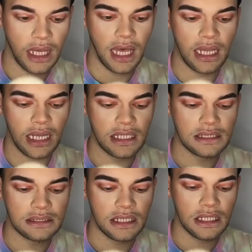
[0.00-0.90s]
And I like
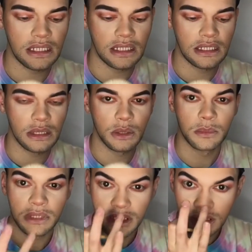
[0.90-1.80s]
to take a little
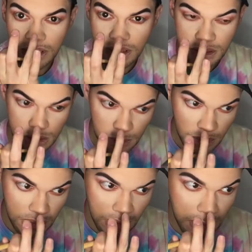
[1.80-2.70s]
bit and just
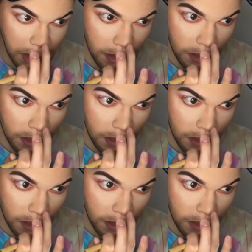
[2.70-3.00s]
put, like,